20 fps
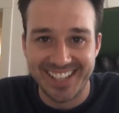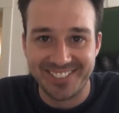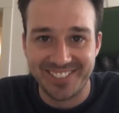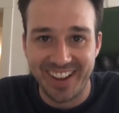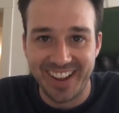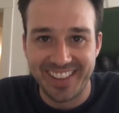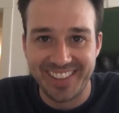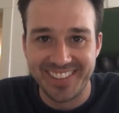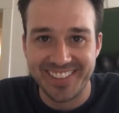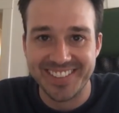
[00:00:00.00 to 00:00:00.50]

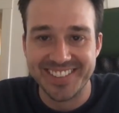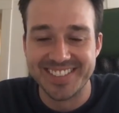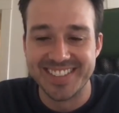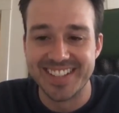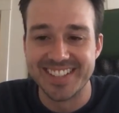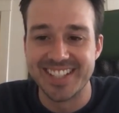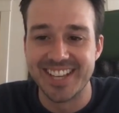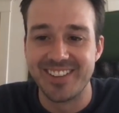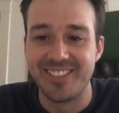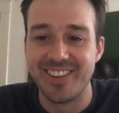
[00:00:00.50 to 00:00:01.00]
by those
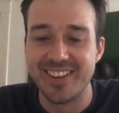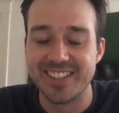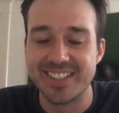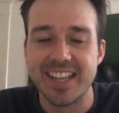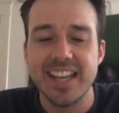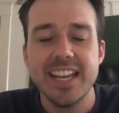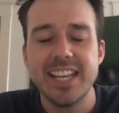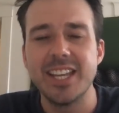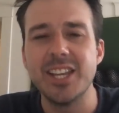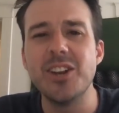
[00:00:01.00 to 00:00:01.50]
as I was.
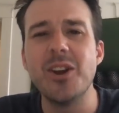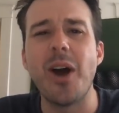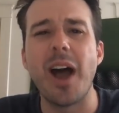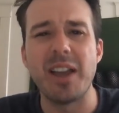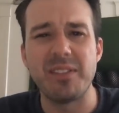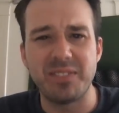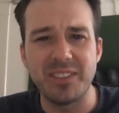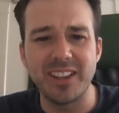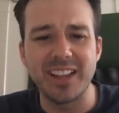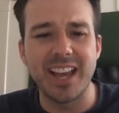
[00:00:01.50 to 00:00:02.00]
You know,
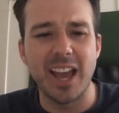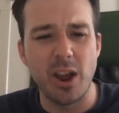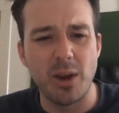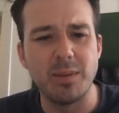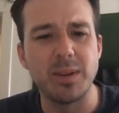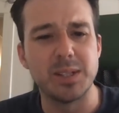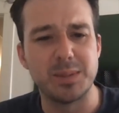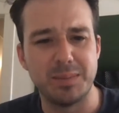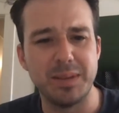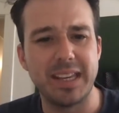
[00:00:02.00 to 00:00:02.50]
I feel like I
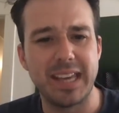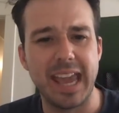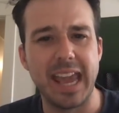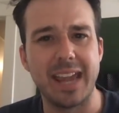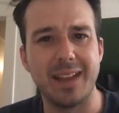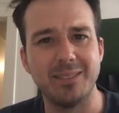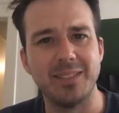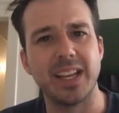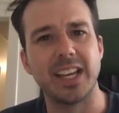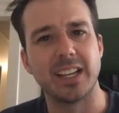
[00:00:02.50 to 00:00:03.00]
almost
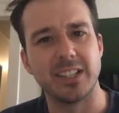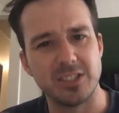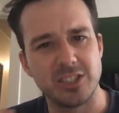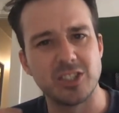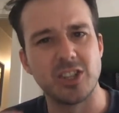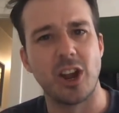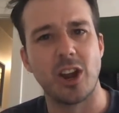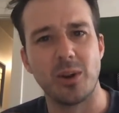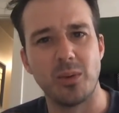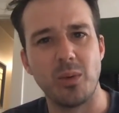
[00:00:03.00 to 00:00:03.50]
became like a
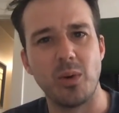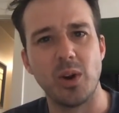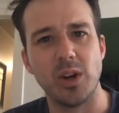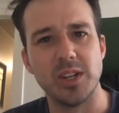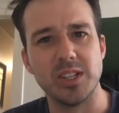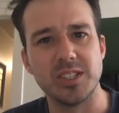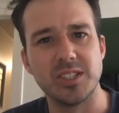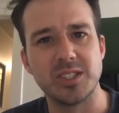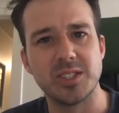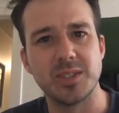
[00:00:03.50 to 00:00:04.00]
Star
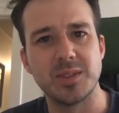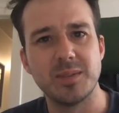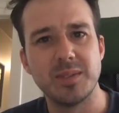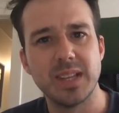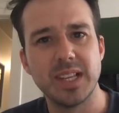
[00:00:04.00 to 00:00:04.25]
Wars.